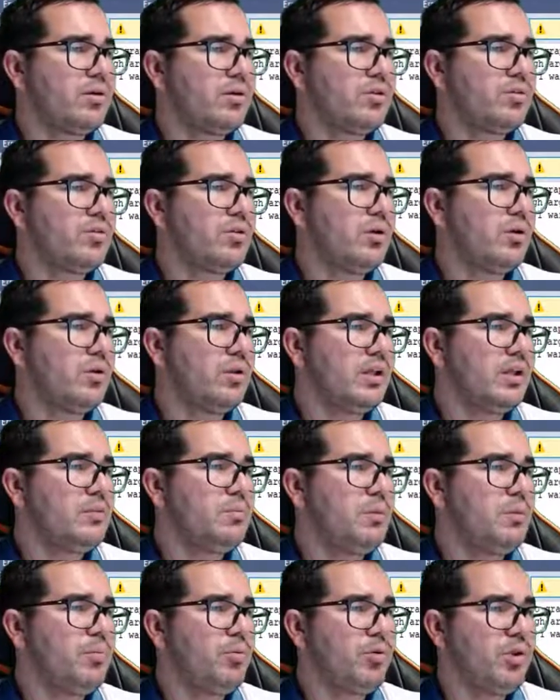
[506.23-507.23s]
So let me
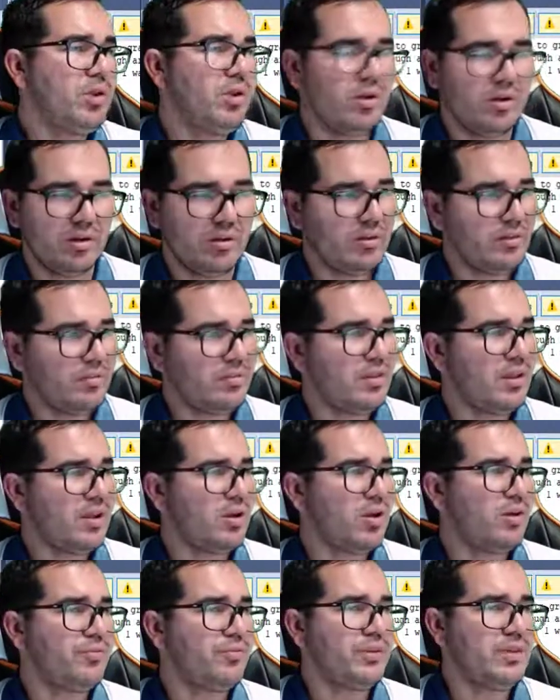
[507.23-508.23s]
put here instead
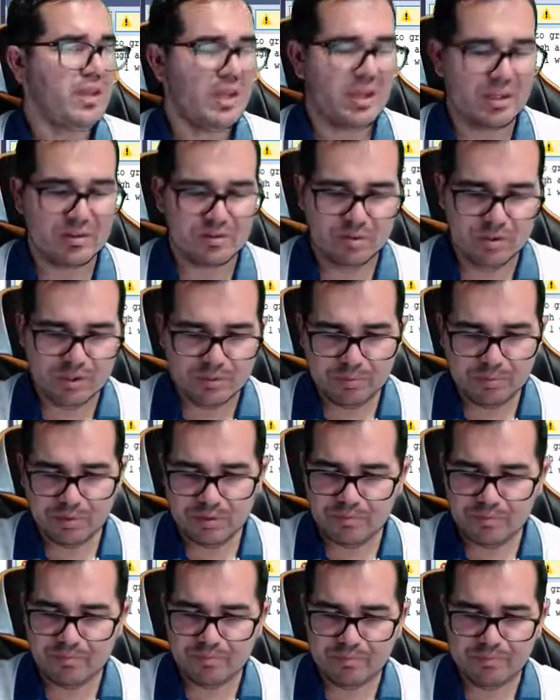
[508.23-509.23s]
of yes, I'm gonna put
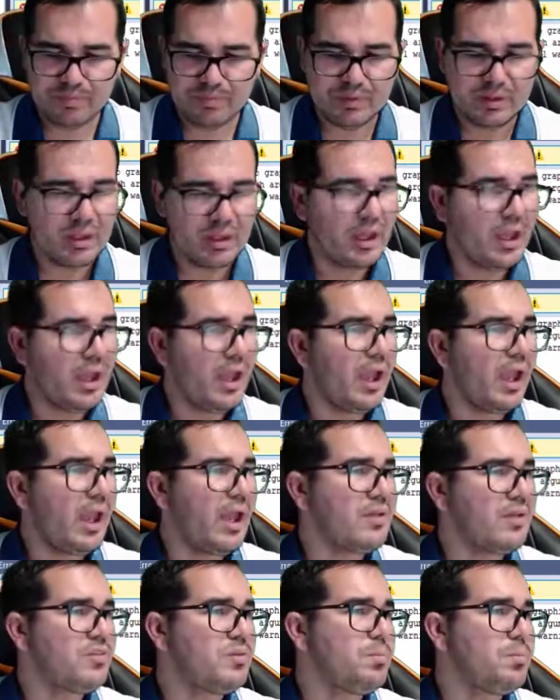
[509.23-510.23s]
it
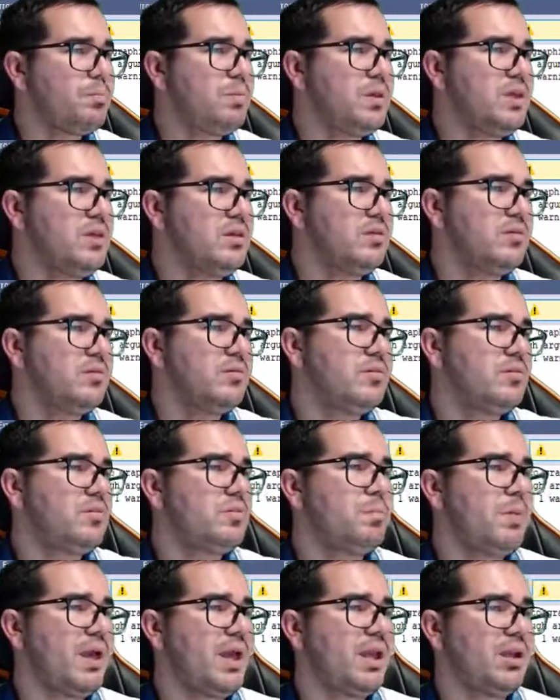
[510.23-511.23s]
SP
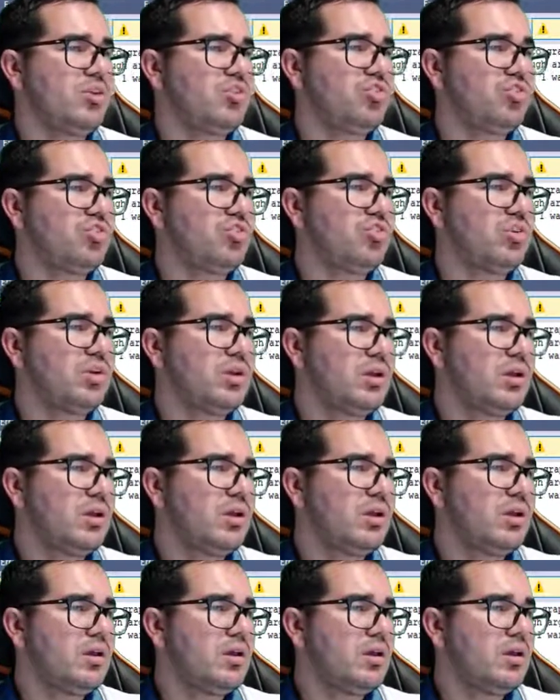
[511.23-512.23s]
Spanish.
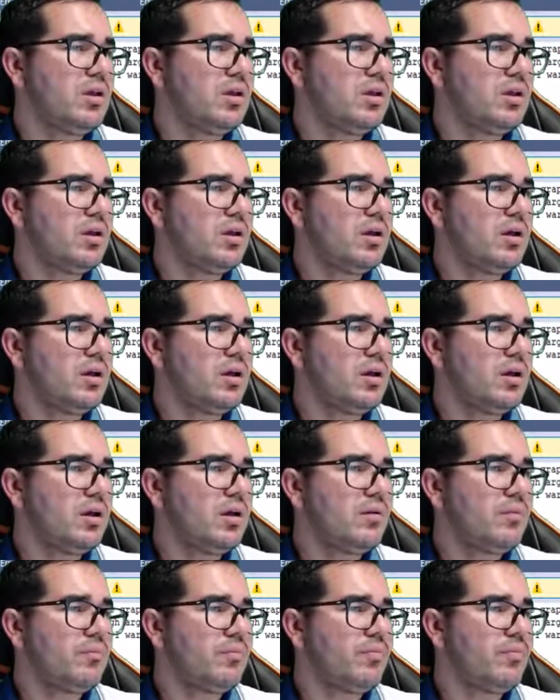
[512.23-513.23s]

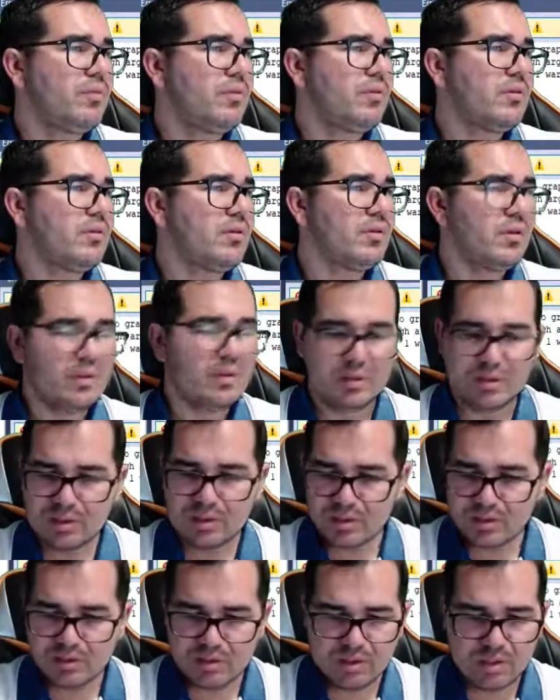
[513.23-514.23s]
Um,
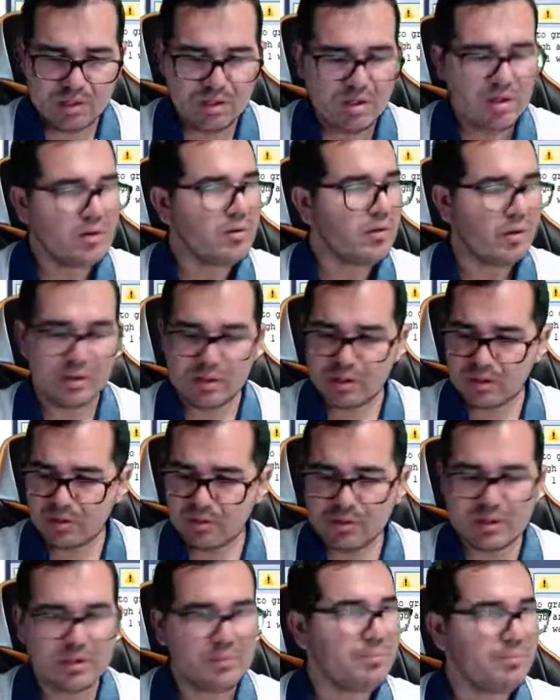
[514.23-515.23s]
and here I'm
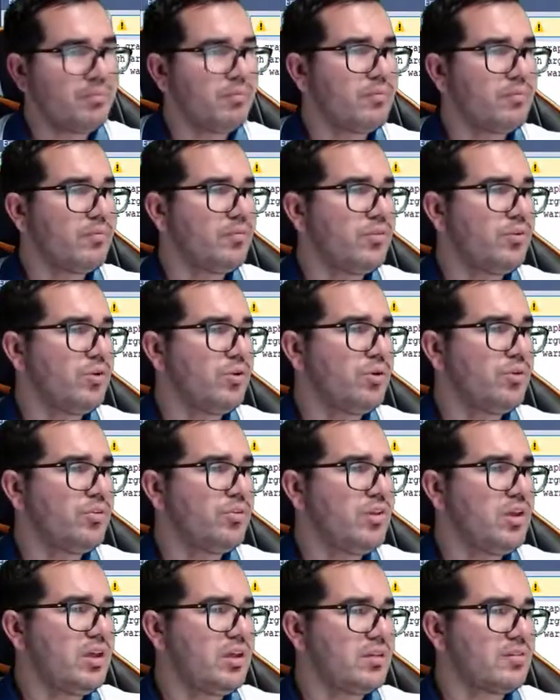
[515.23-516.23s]
gonna do
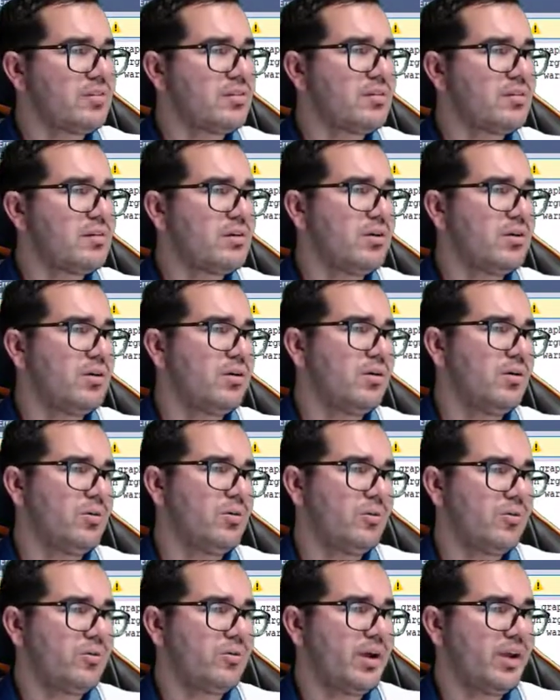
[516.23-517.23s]
this. Oh,
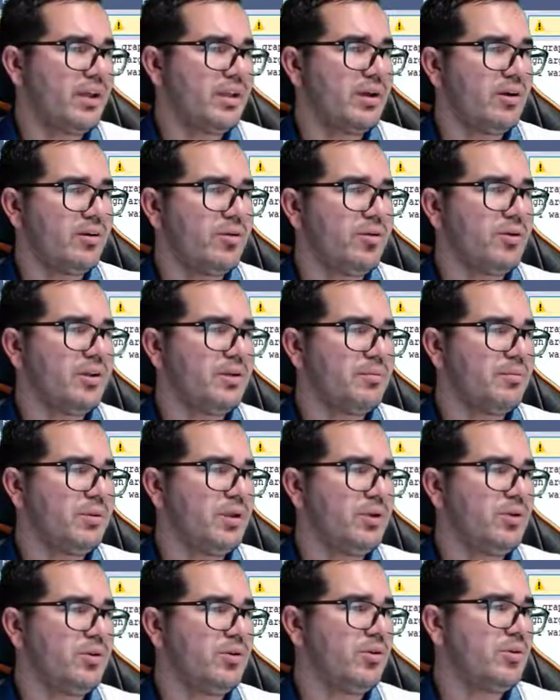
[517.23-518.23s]
right now gonna be
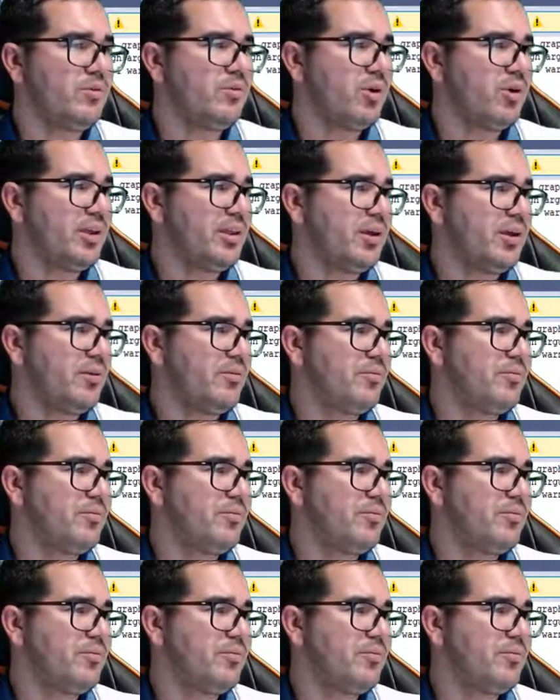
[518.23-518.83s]
good right now.